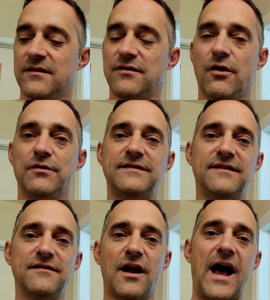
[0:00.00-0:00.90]
So this
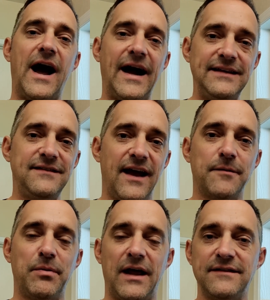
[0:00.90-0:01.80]
is not a
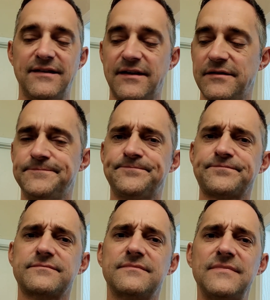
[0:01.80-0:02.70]
high-tech plastic.
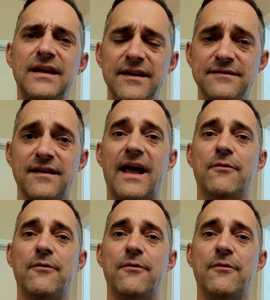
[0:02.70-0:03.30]
It is